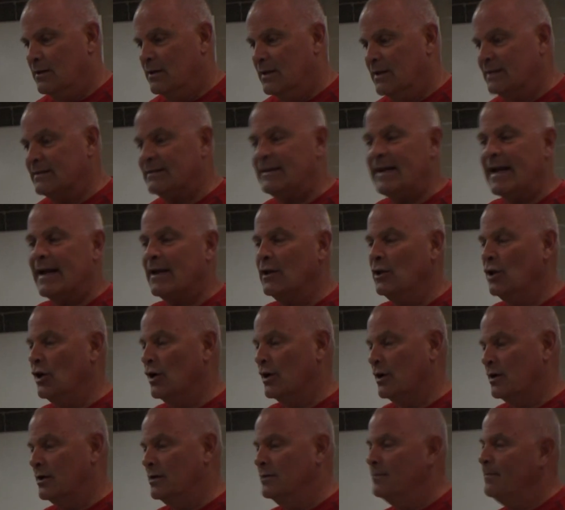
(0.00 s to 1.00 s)
Let's take a
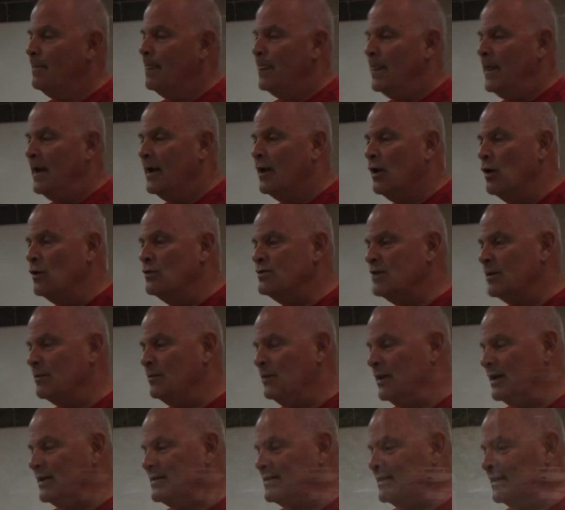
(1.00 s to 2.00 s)
look. It goes
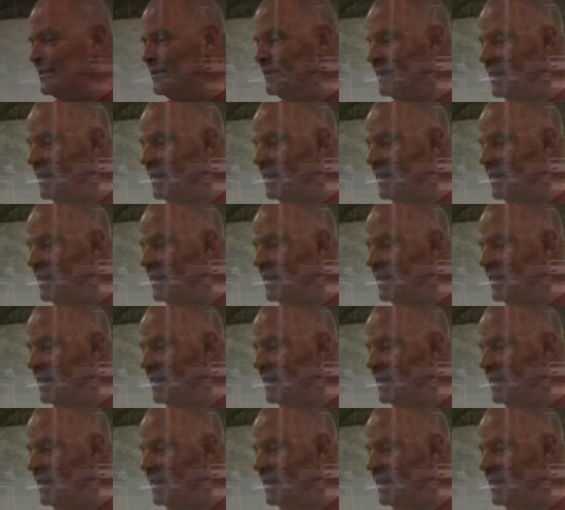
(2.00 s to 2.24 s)
up nice and